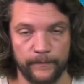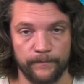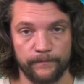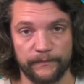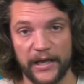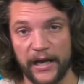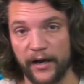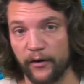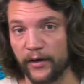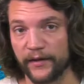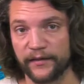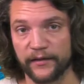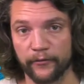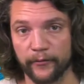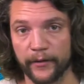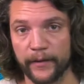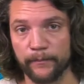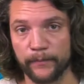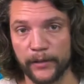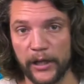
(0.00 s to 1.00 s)
Now,
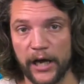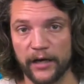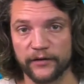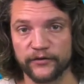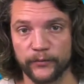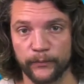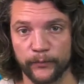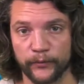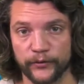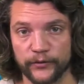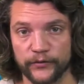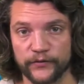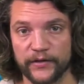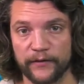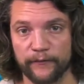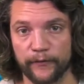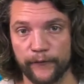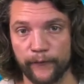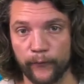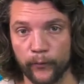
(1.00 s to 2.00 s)
Ethereum blocks are produced
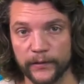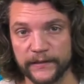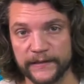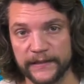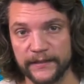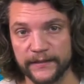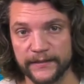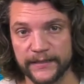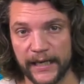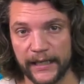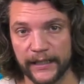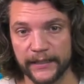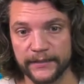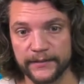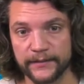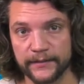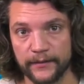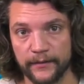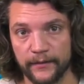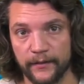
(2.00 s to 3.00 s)
every 14
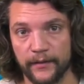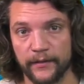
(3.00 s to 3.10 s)
seconds.